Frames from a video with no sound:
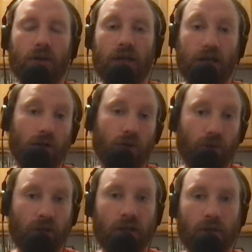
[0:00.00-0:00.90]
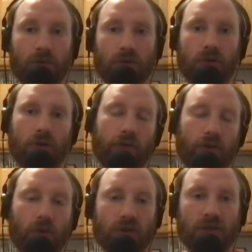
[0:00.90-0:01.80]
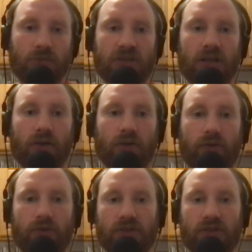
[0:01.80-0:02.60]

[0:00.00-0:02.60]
including Kimbrel, of course, himself.